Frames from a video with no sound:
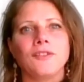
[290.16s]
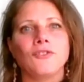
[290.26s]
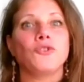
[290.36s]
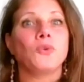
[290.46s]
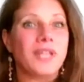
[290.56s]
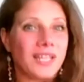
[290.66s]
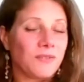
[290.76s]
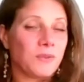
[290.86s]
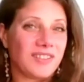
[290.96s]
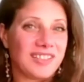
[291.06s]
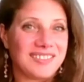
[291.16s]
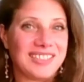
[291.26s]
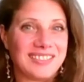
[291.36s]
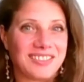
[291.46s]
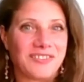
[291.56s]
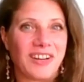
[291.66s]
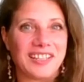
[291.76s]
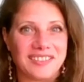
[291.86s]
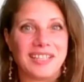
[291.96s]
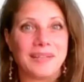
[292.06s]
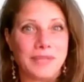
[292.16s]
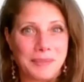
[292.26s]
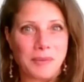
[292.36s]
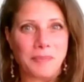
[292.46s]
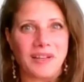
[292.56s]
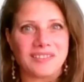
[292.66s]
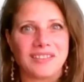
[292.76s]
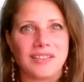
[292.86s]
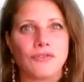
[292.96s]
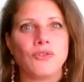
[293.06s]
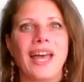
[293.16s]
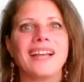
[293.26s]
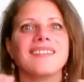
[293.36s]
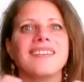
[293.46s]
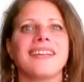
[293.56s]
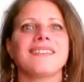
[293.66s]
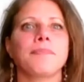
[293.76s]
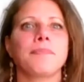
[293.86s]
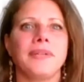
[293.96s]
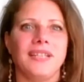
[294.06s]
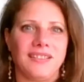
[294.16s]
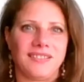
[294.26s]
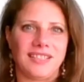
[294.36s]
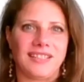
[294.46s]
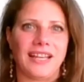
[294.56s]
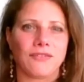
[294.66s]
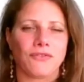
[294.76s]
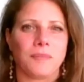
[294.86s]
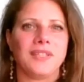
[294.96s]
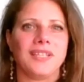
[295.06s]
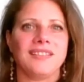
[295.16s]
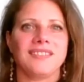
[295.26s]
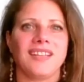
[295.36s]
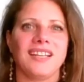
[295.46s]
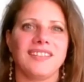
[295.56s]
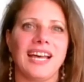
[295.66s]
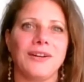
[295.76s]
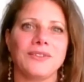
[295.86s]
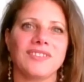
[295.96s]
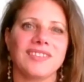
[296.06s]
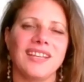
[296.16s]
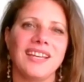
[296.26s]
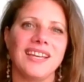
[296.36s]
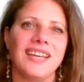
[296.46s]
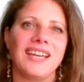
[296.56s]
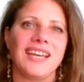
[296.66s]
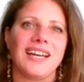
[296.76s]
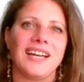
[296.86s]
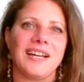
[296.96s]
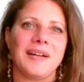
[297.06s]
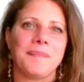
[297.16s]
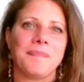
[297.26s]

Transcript: doing what they see is the right thing, being more positive, to actually experiencing that from the inside out. Um,